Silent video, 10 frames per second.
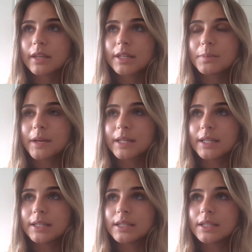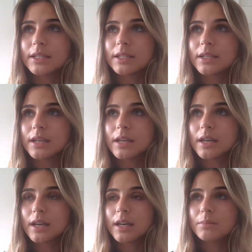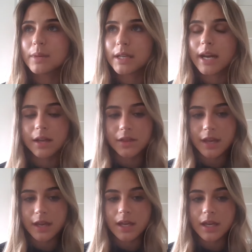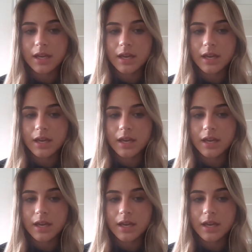like independent uh, media. I think,